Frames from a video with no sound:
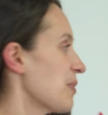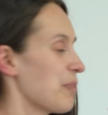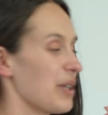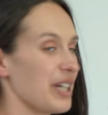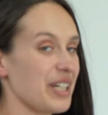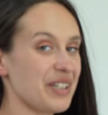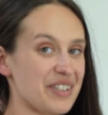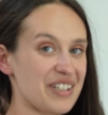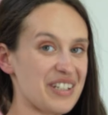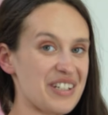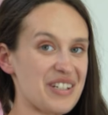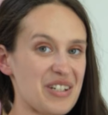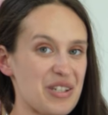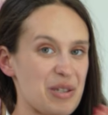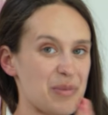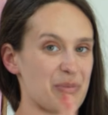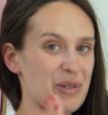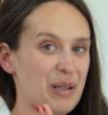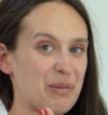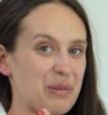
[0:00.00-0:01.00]
painting is
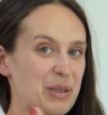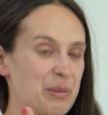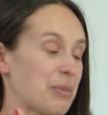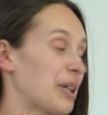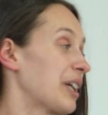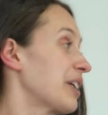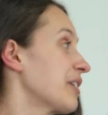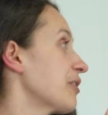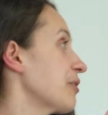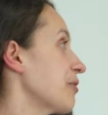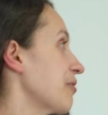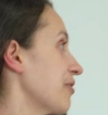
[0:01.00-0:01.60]
probably my new